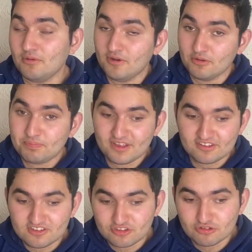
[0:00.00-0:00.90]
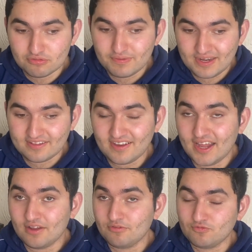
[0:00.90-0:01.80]
or PSG do win a
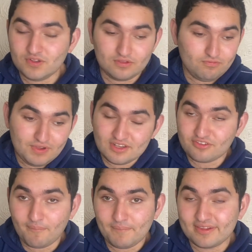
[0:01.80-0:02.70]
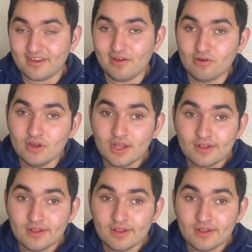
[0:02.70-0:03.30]
title, win the Champions League title.